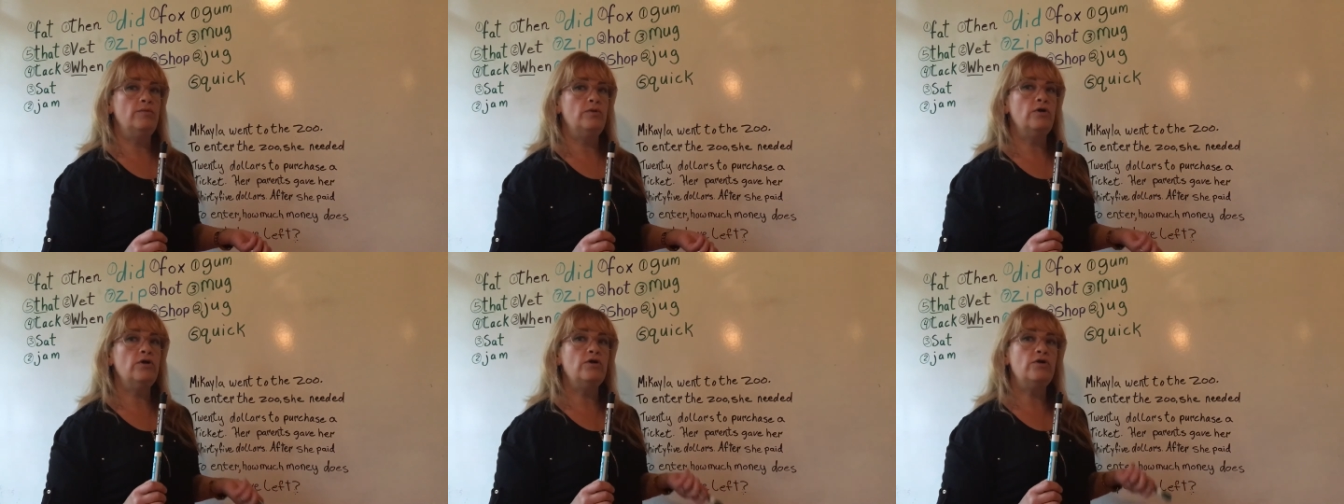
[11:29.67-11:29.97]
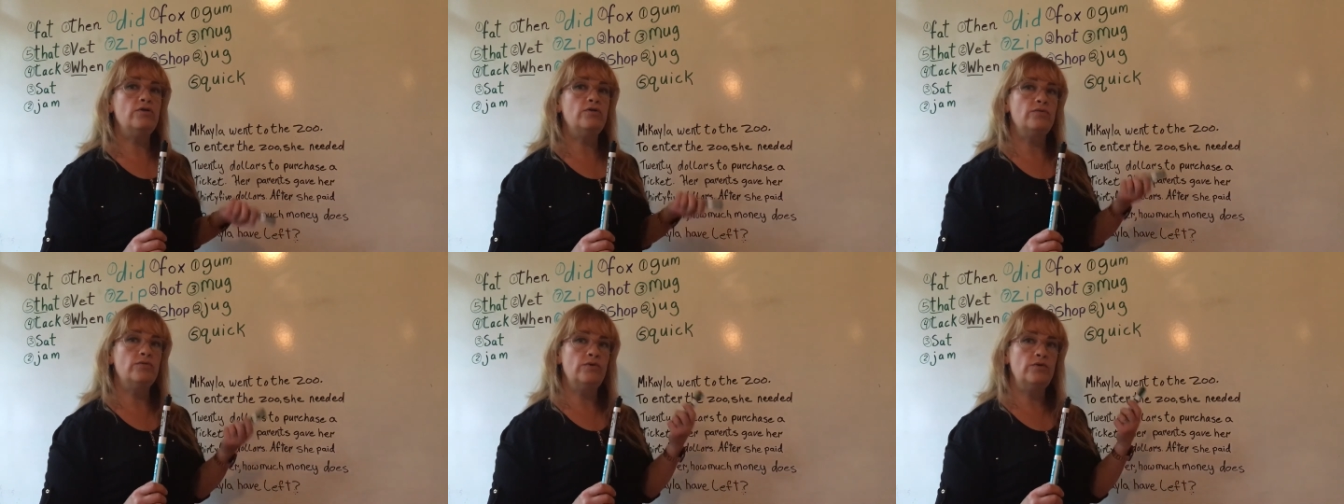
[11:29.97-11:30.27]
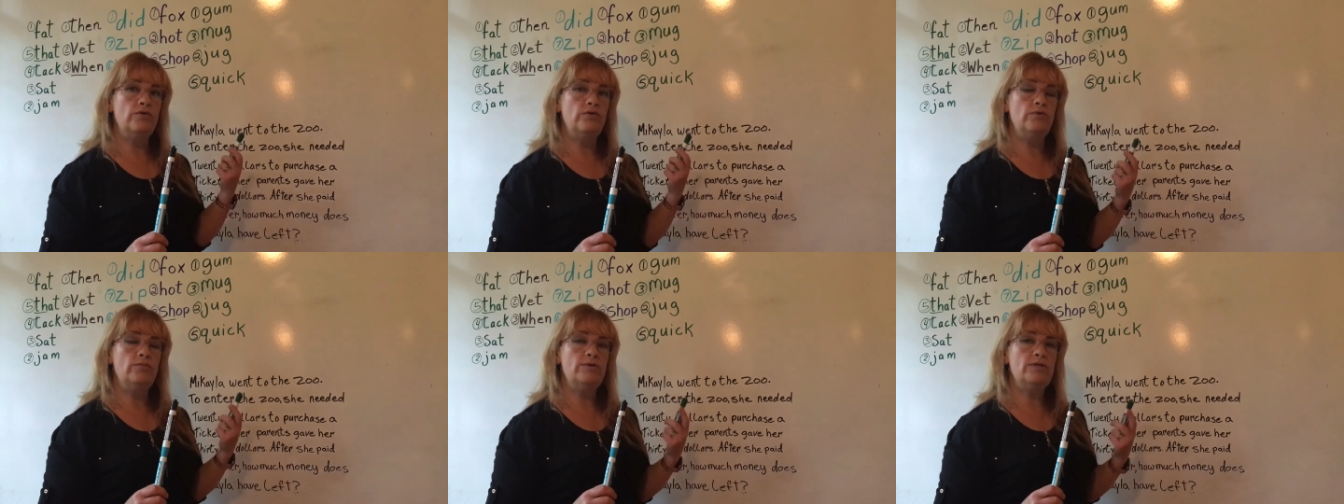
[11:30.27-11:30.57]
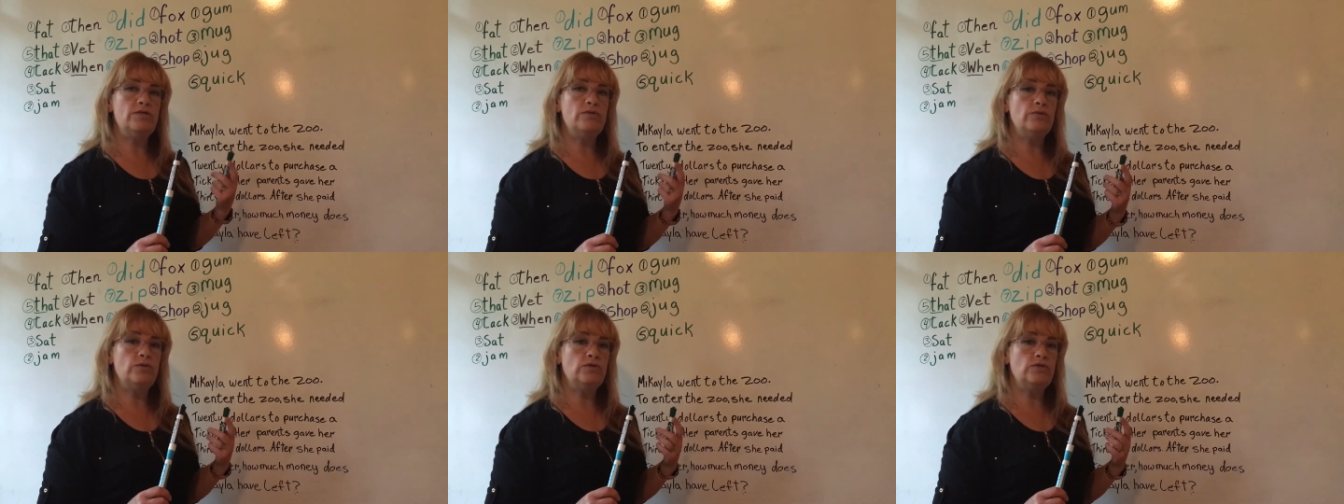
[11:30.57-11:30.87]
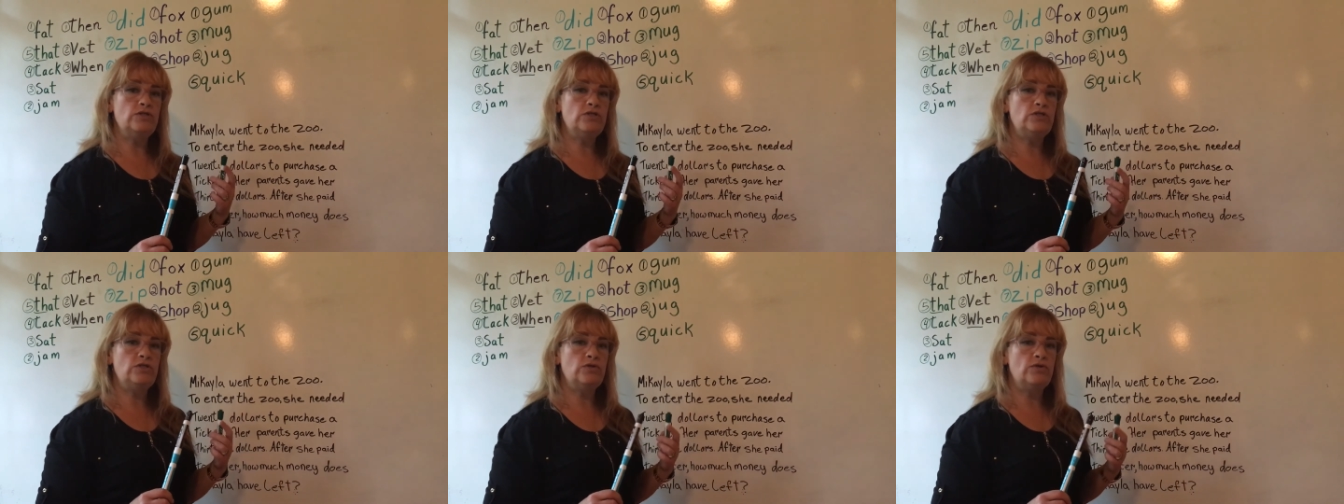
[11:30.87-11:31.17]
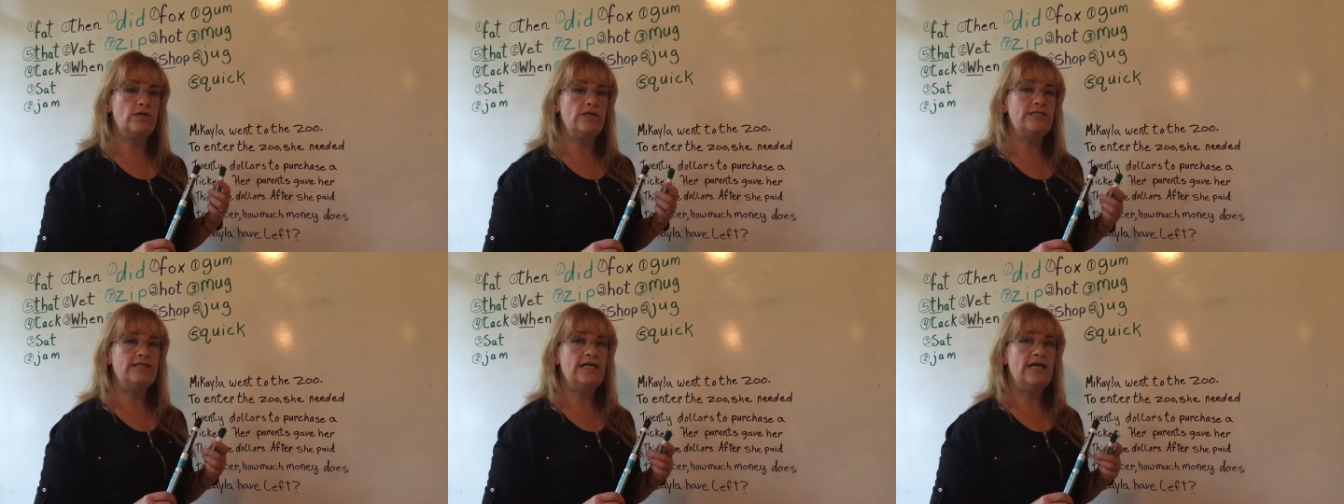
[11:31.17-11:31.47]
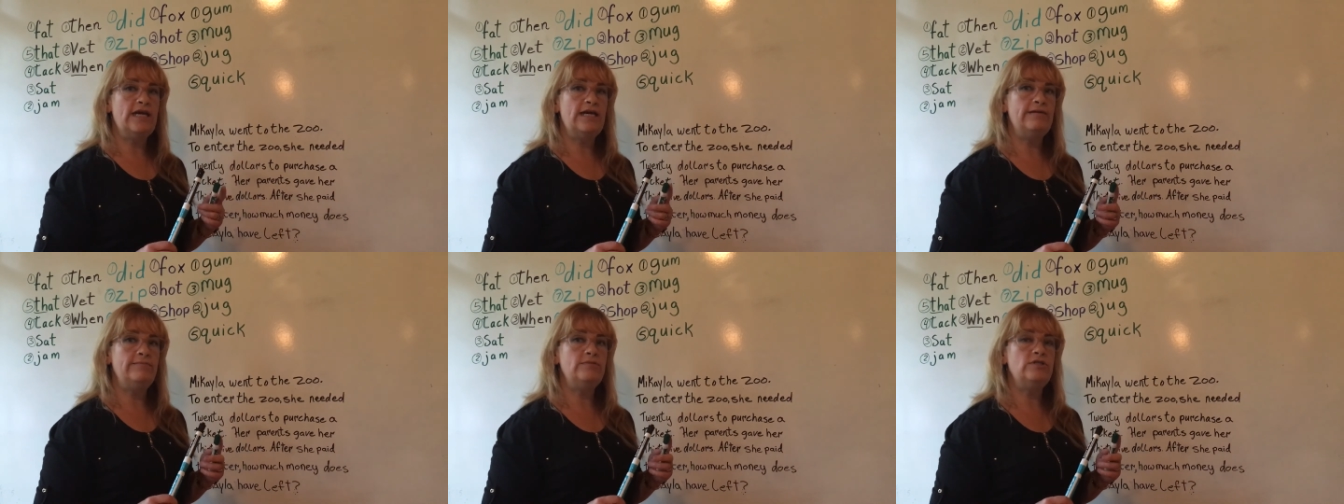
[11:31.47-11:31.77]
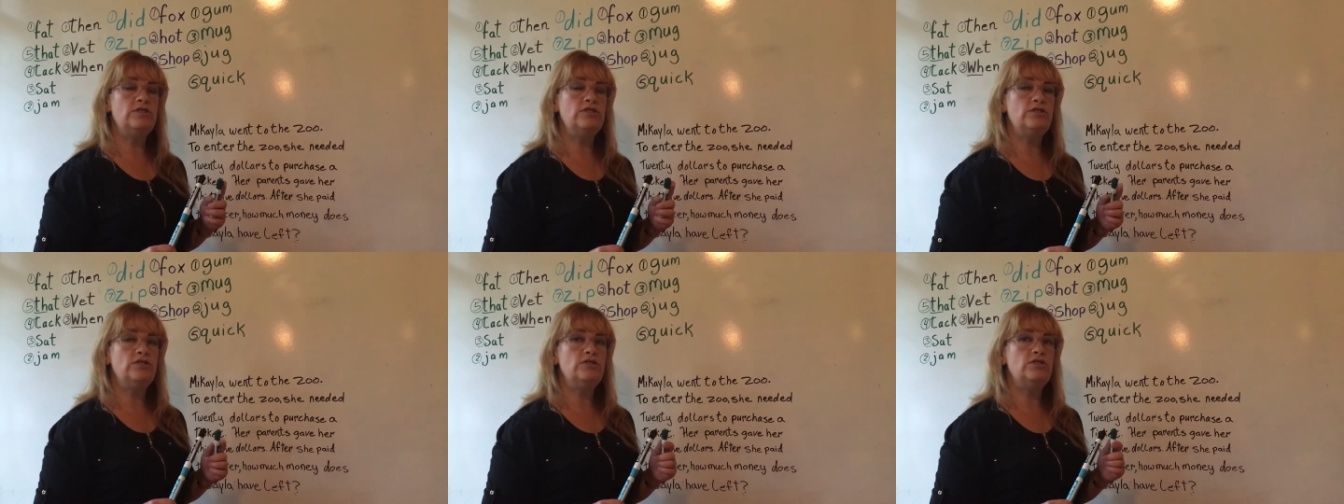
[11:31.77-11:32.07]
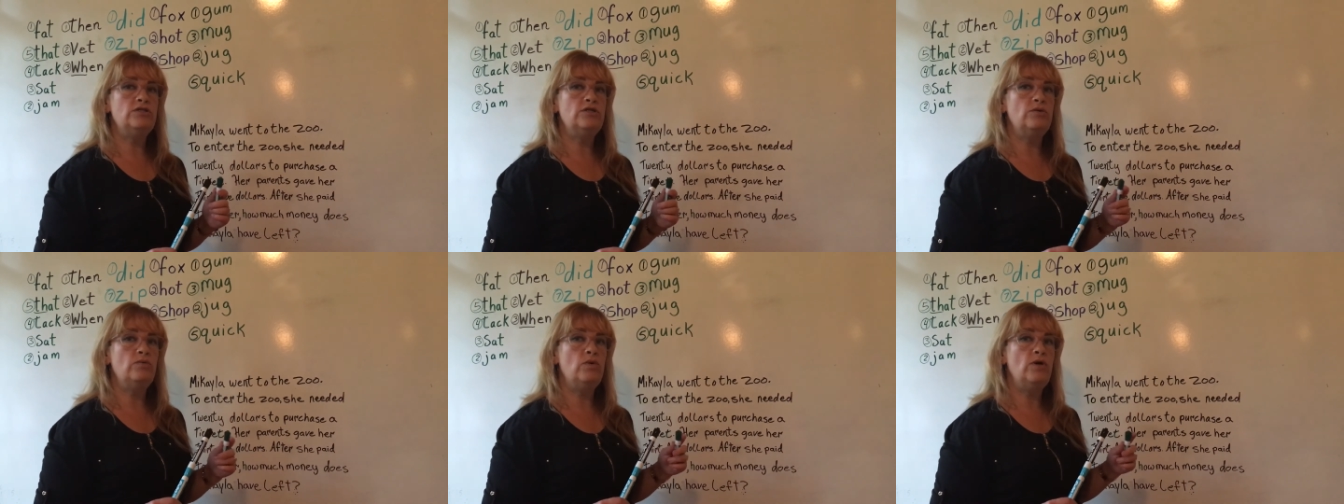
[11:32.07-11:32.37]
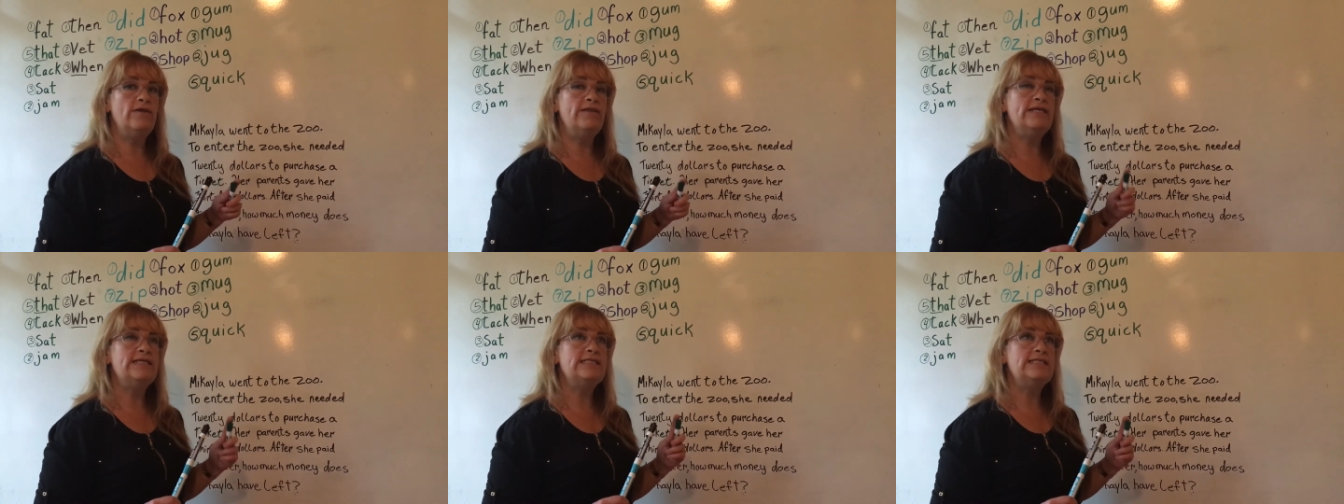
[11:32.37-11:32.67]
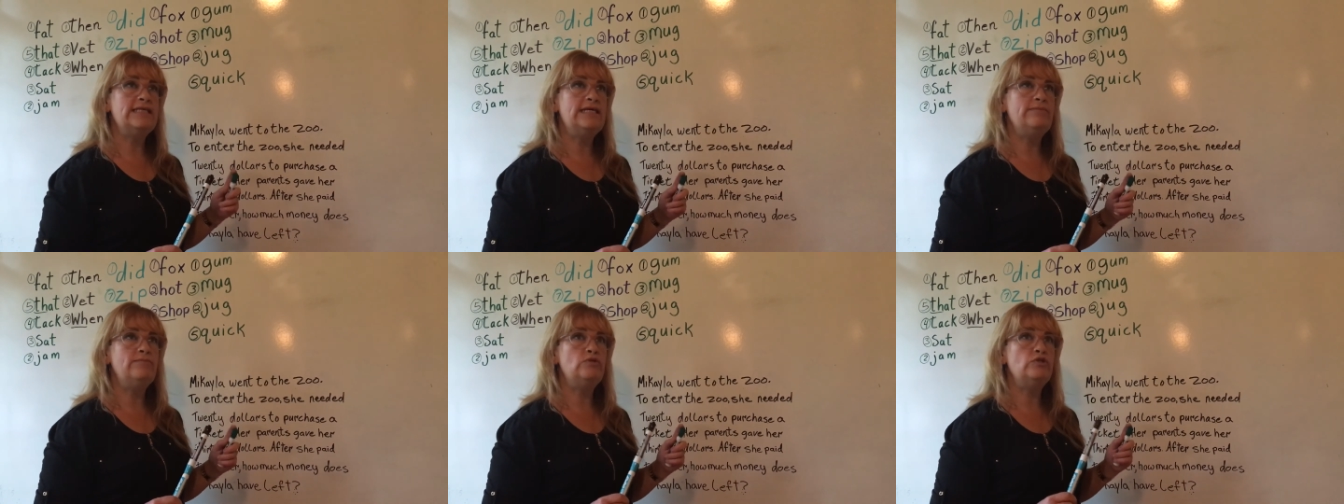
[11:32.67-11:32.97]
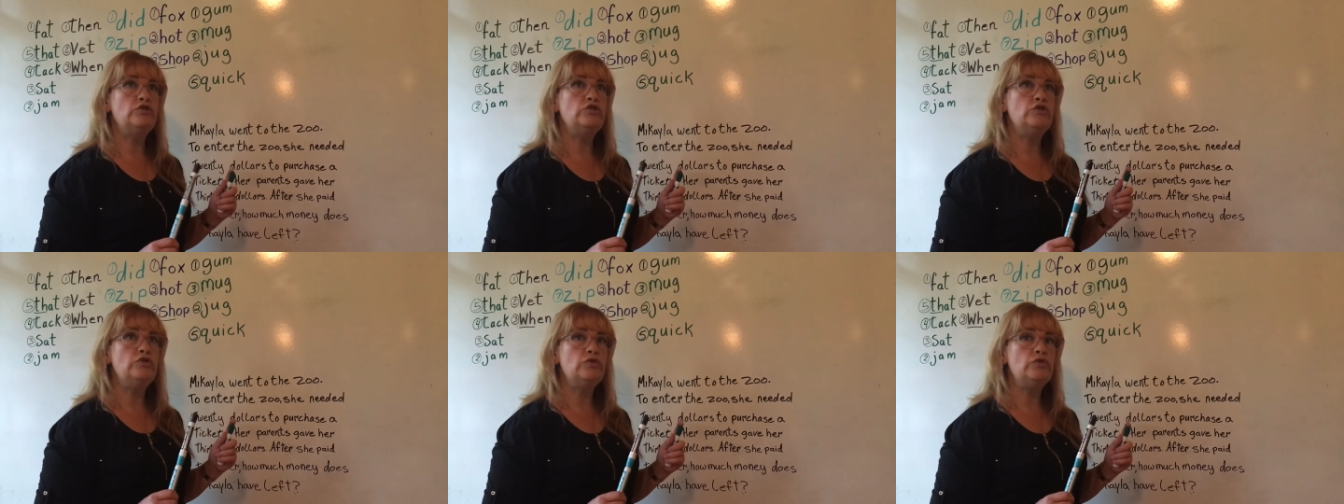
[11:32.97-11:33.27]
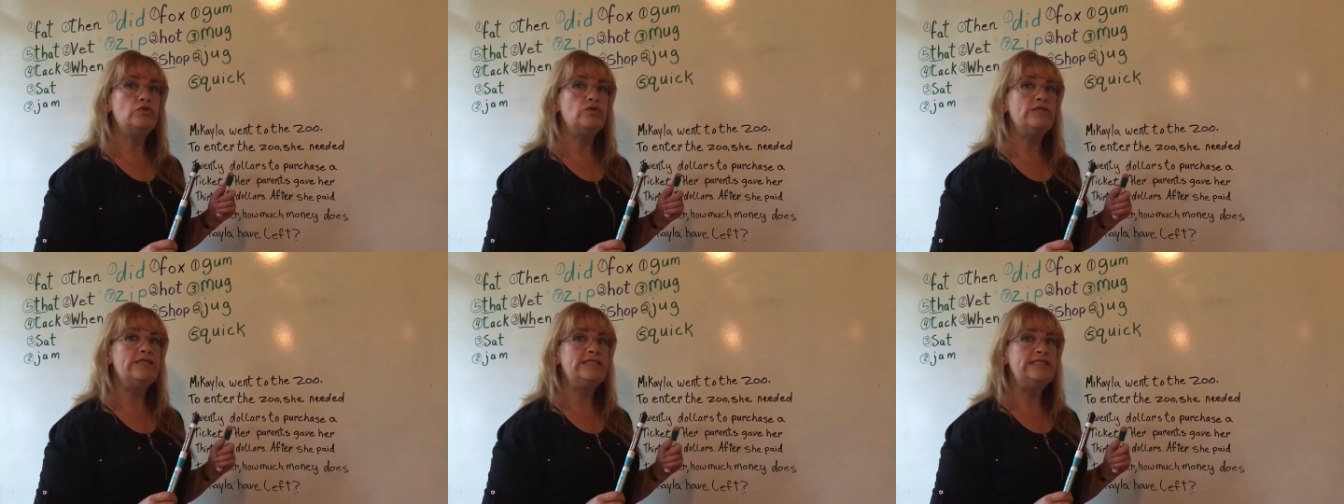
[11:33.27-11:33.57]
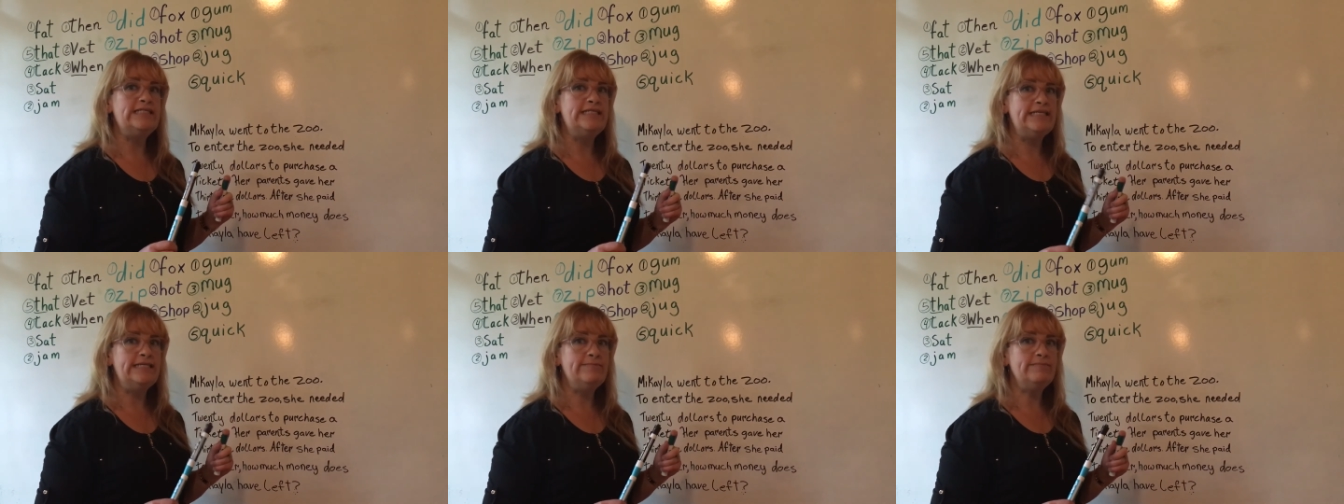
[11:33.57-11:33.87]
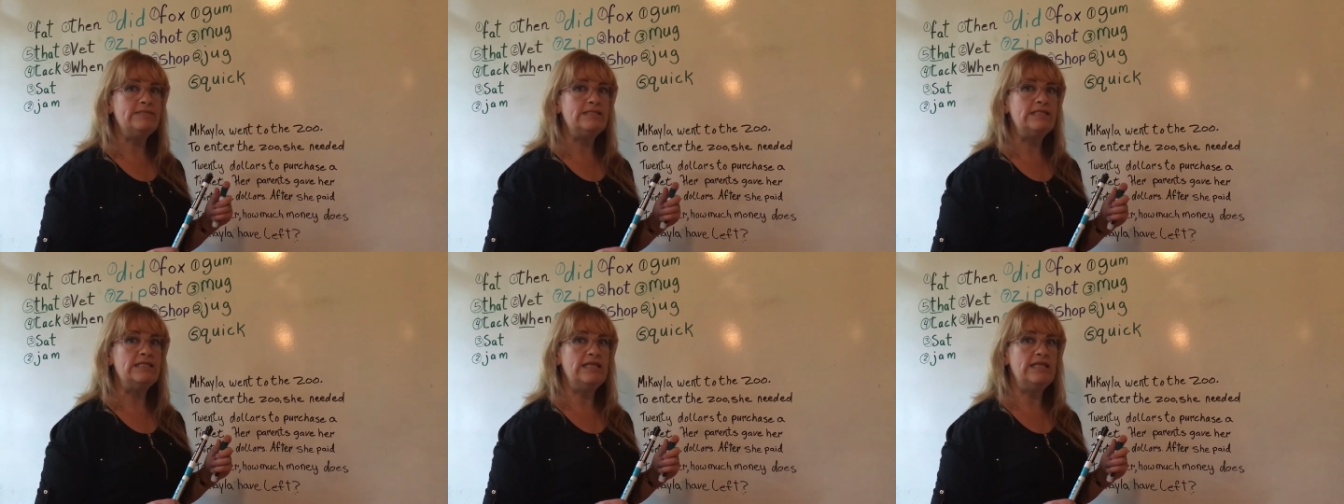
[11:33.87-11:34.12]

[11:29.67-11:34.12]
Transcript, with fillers: look through Miss Rose's story time to the one that's labeled Tutoring Tips,